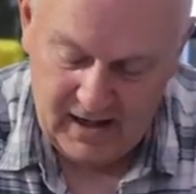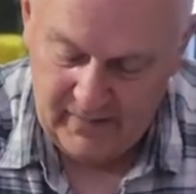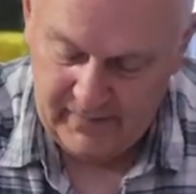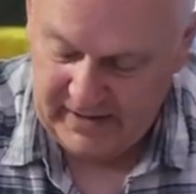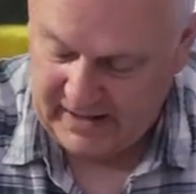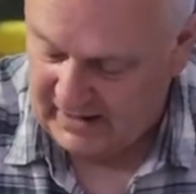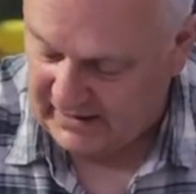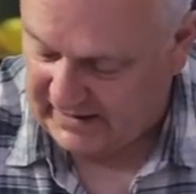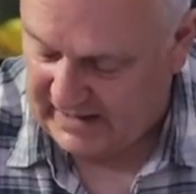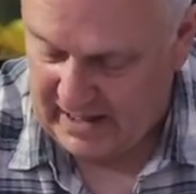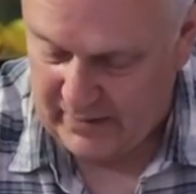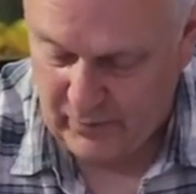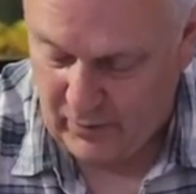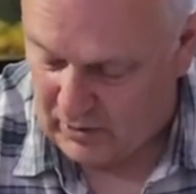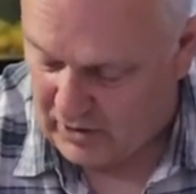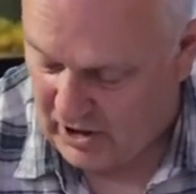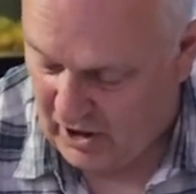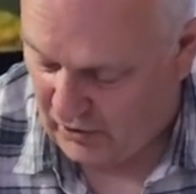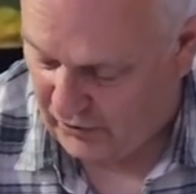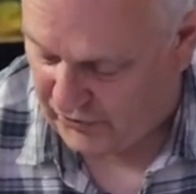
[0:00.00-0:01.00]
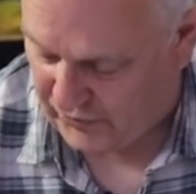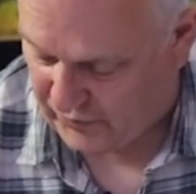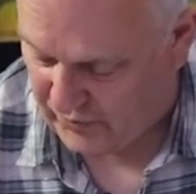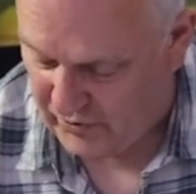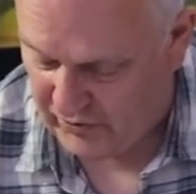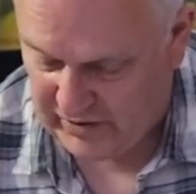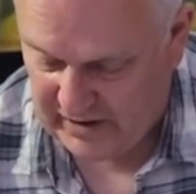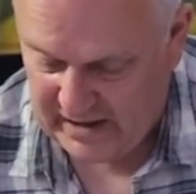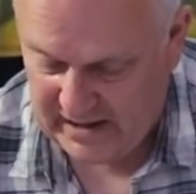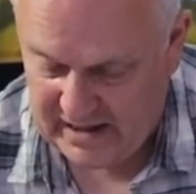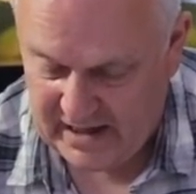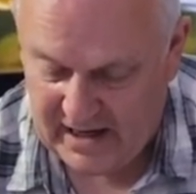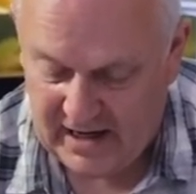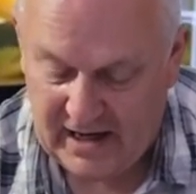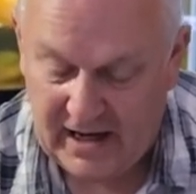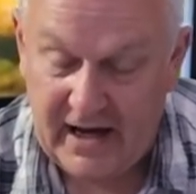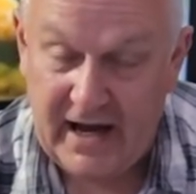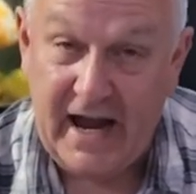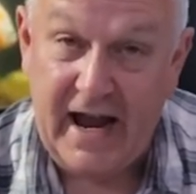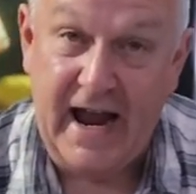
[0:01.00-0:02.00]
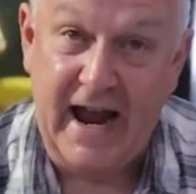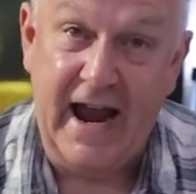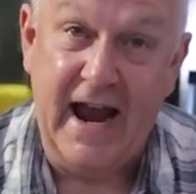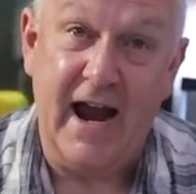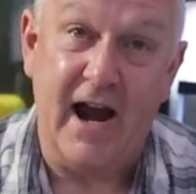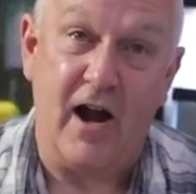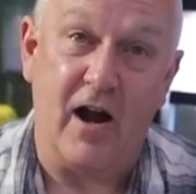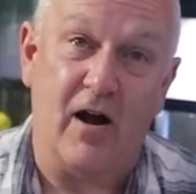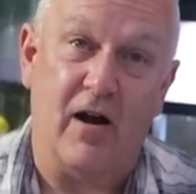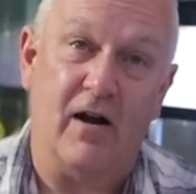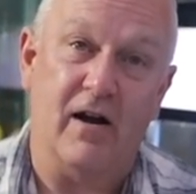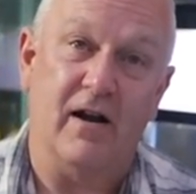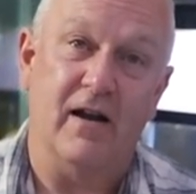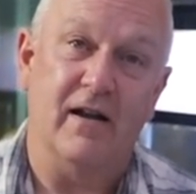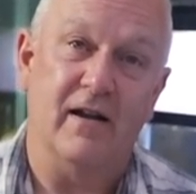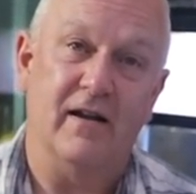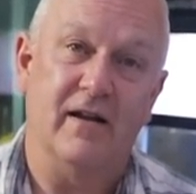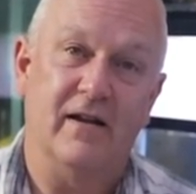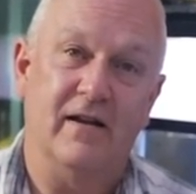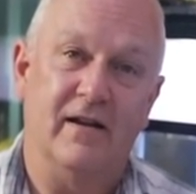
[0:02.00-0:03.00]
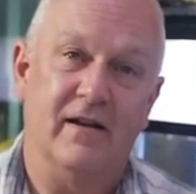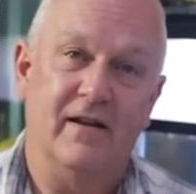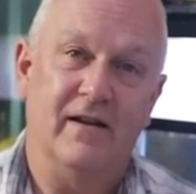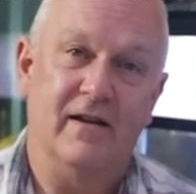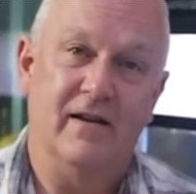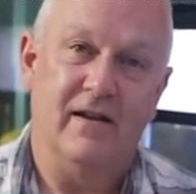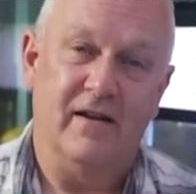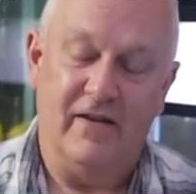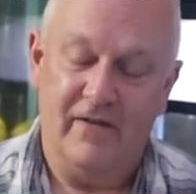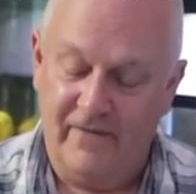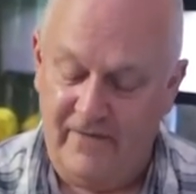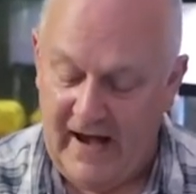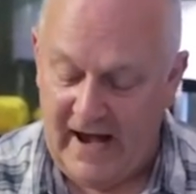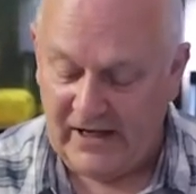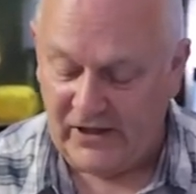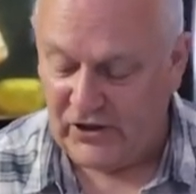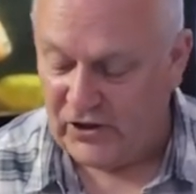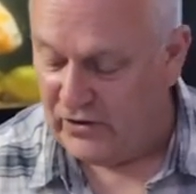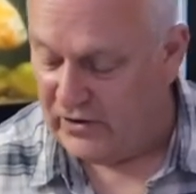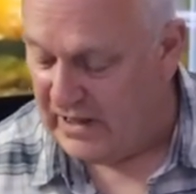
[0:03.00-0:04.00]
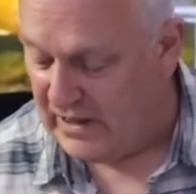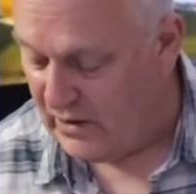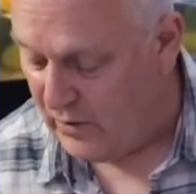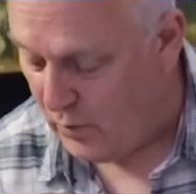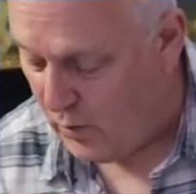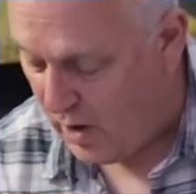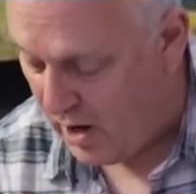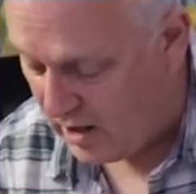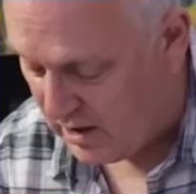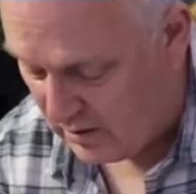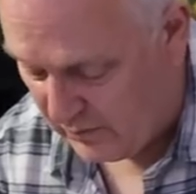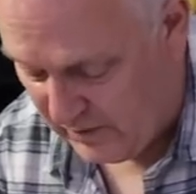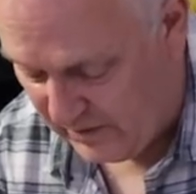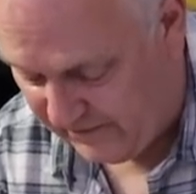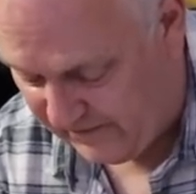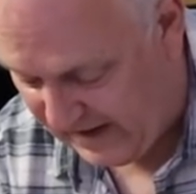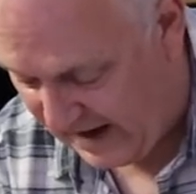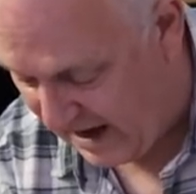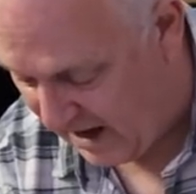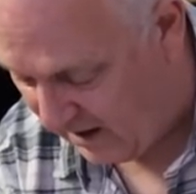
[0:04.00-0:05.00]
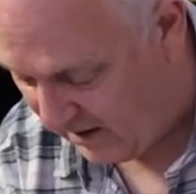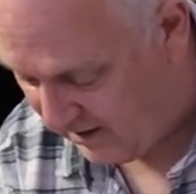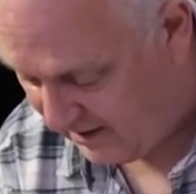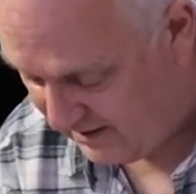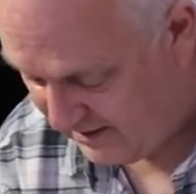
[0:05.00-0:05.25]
Because they will go through the air faster than the water will foul.